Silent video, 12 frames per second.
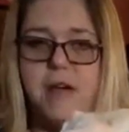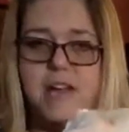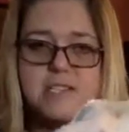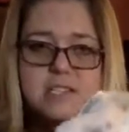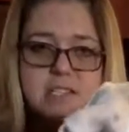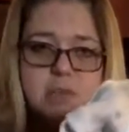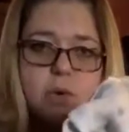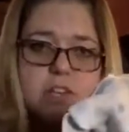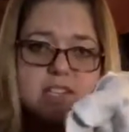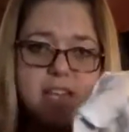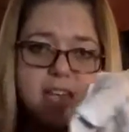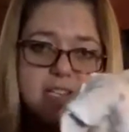Bozley's
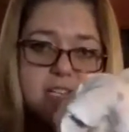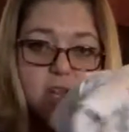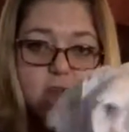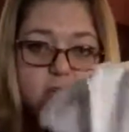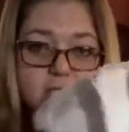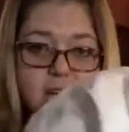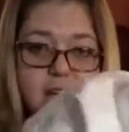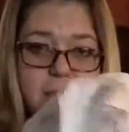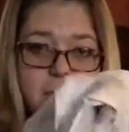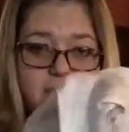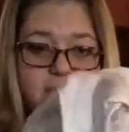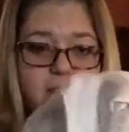toys last a long
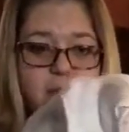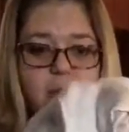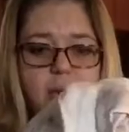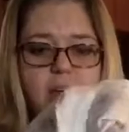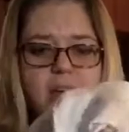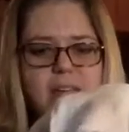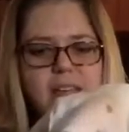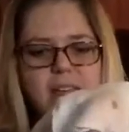time, even though uh,